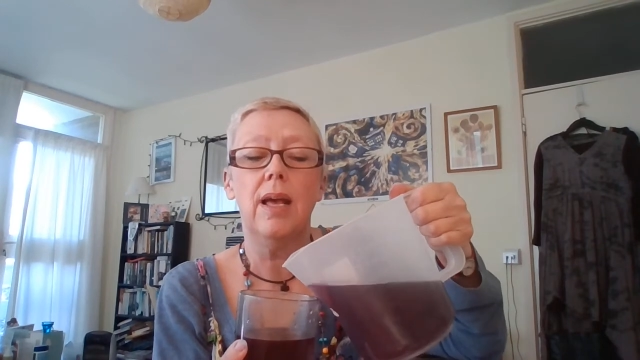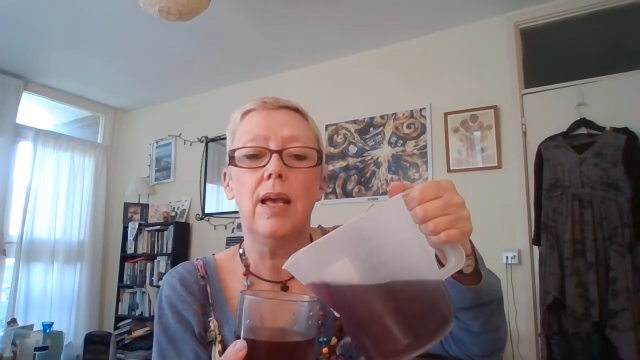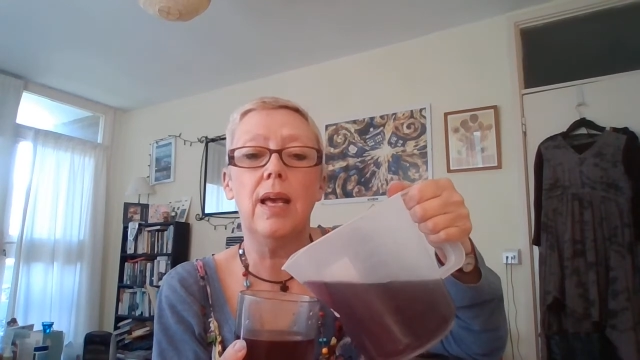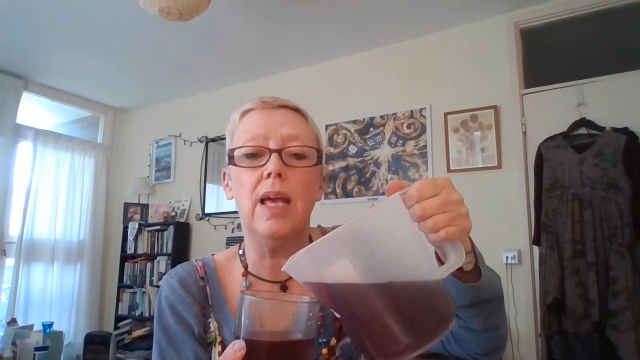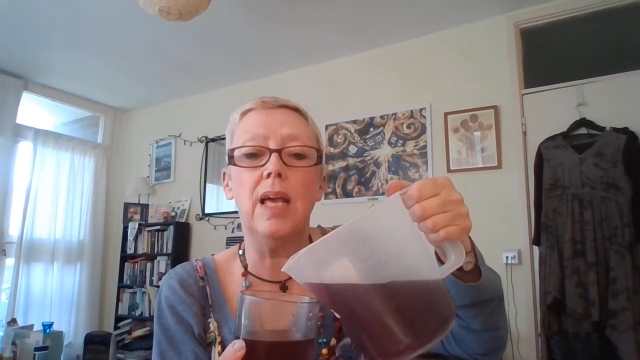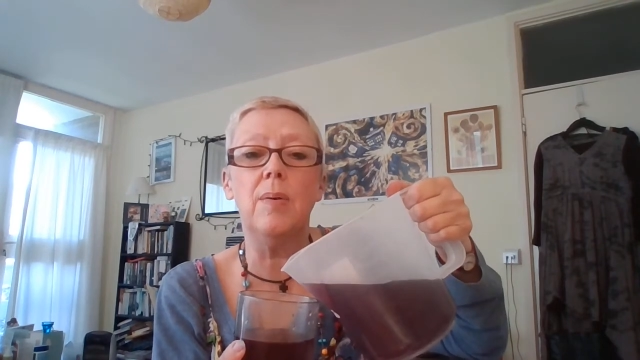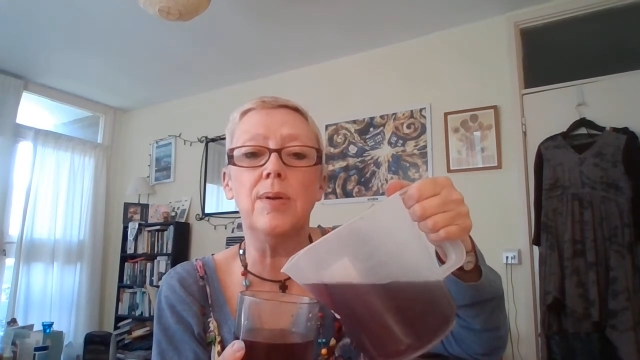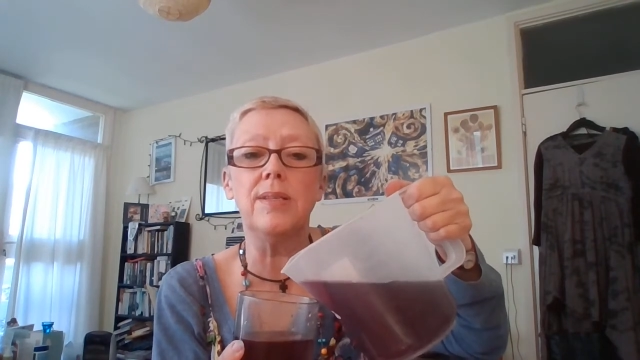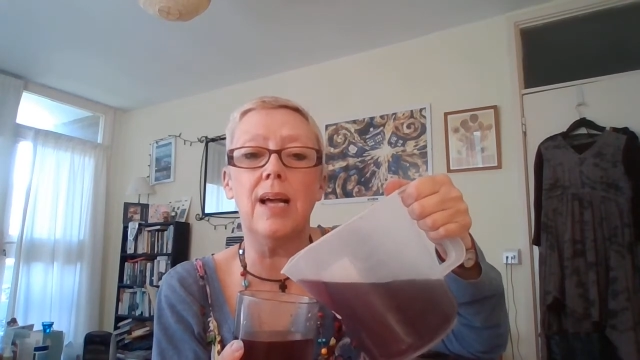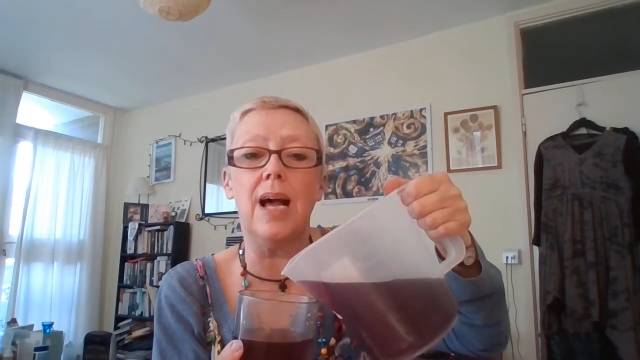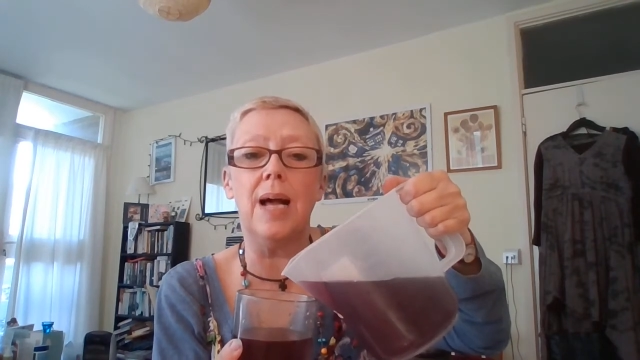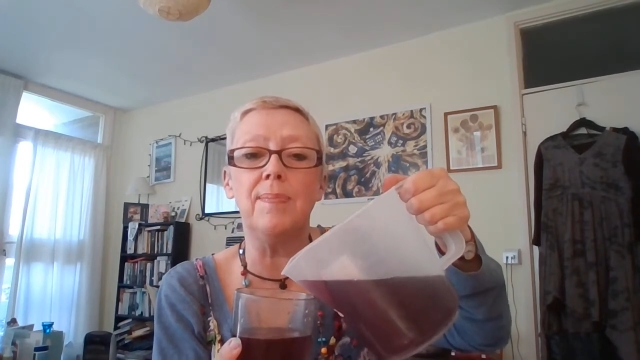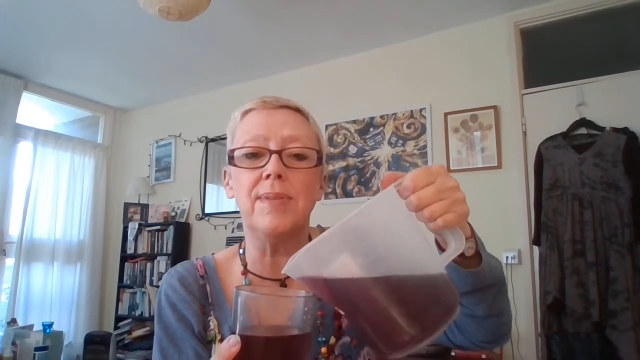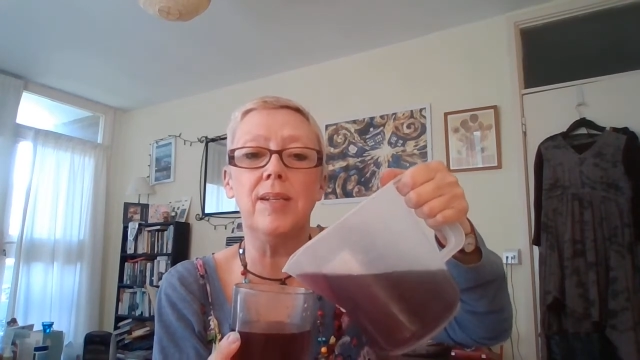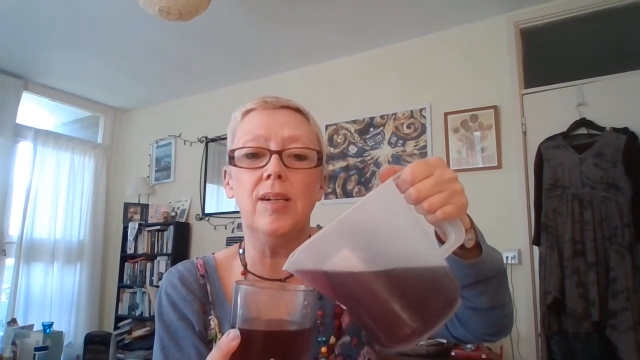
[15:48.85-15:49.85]
He was
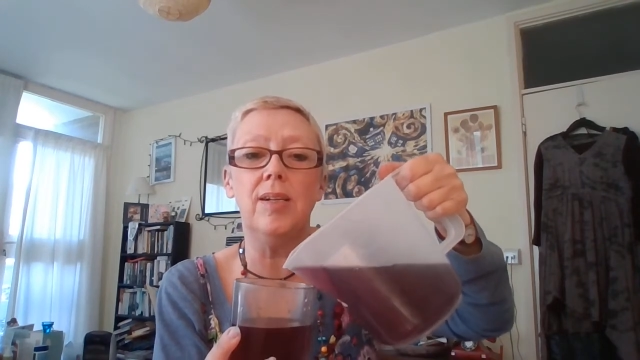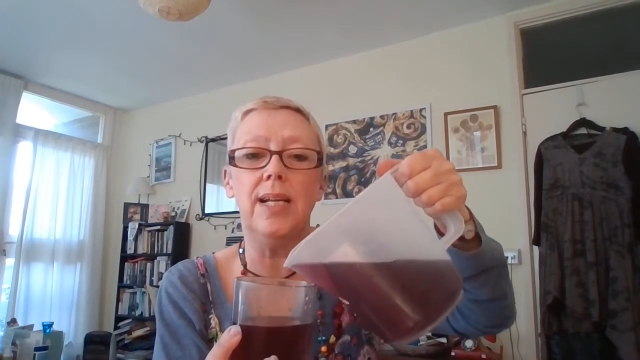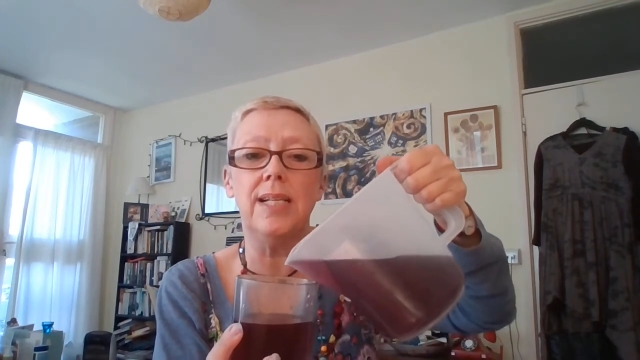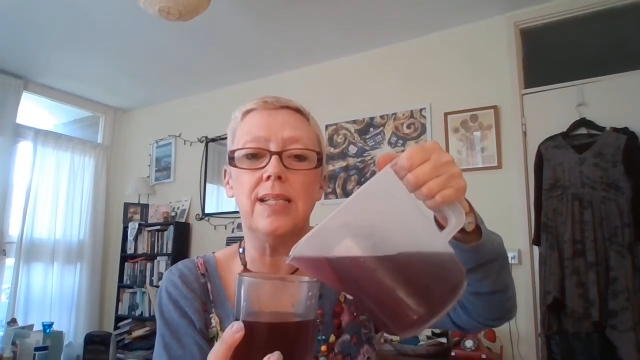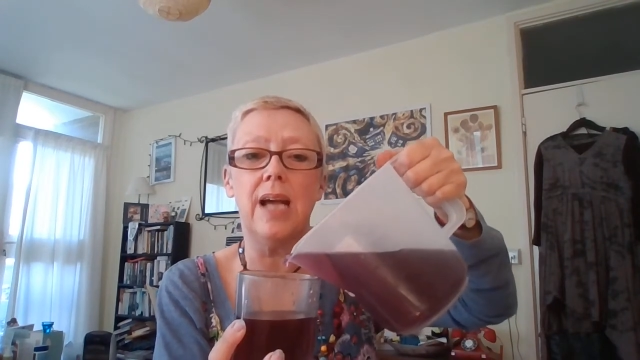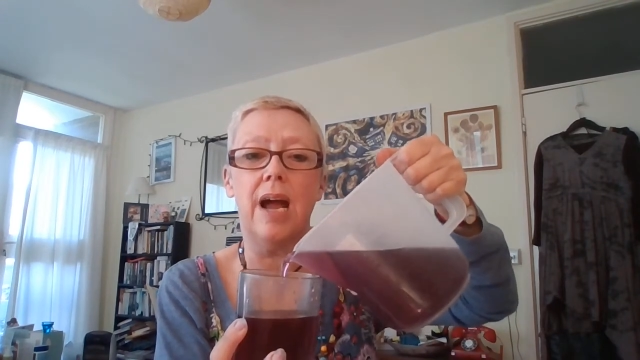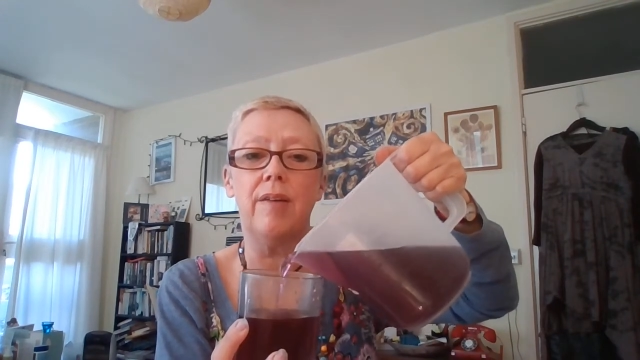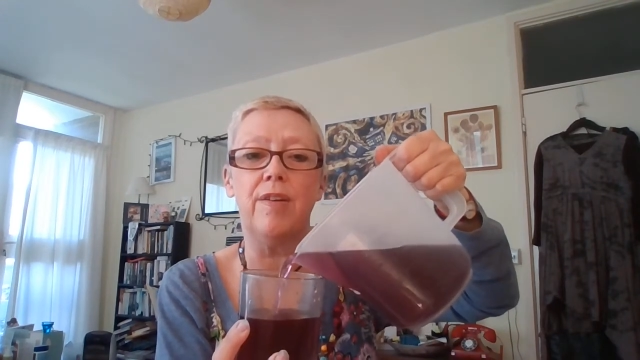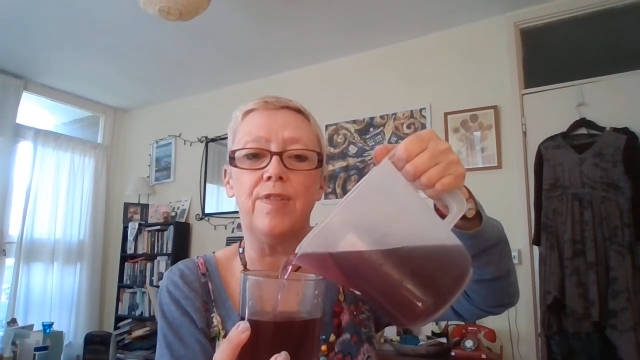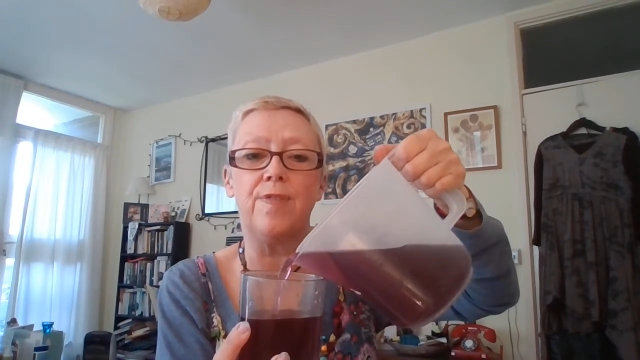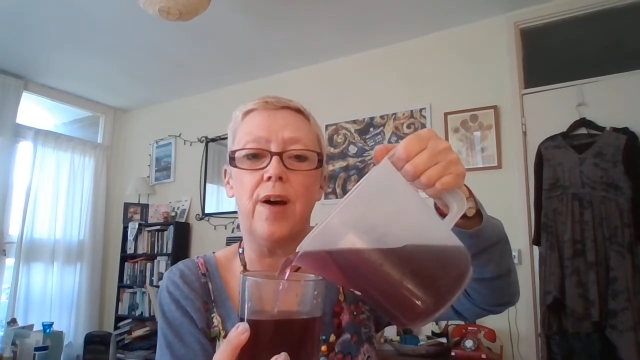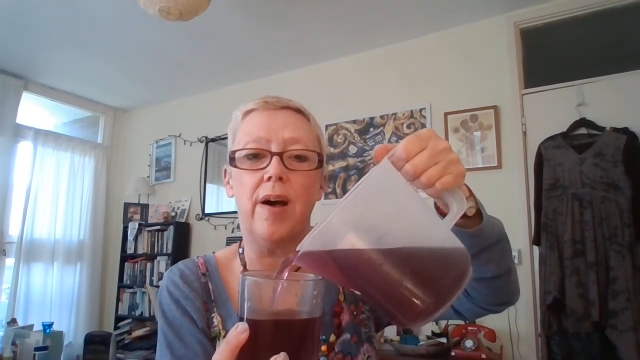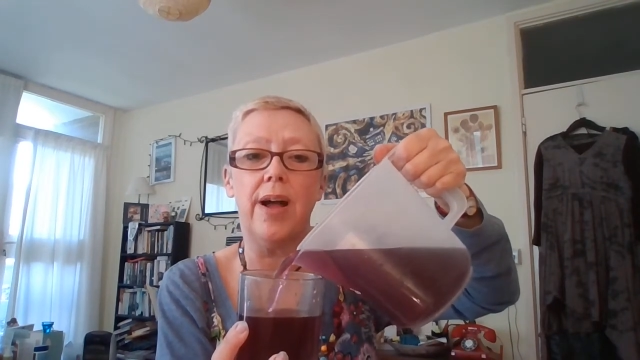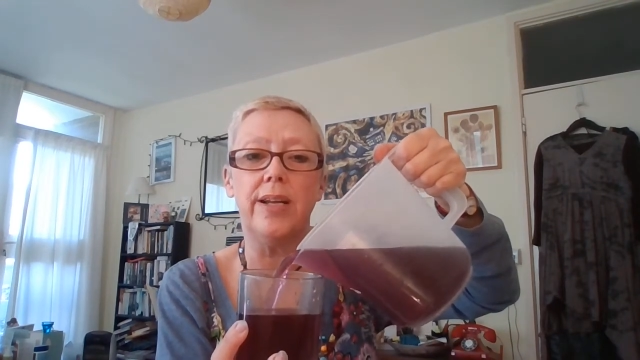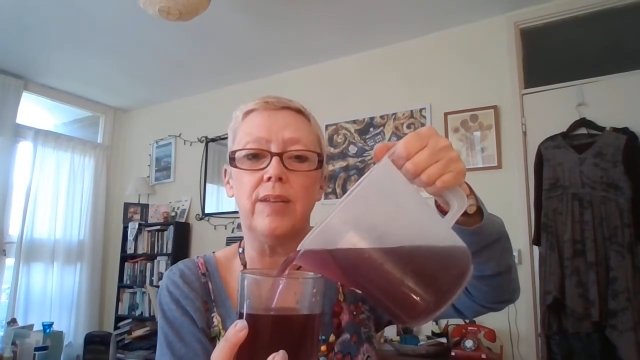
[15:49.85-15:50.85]
absolutely
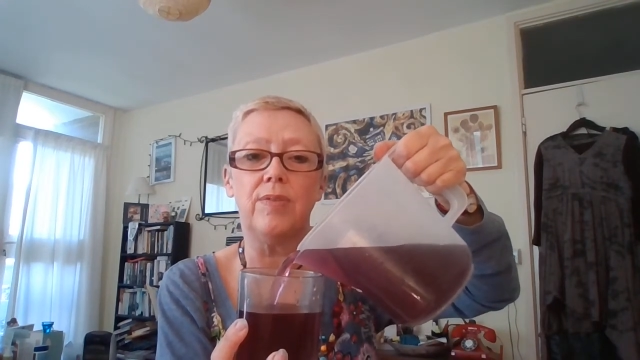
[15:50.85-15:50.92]
terrified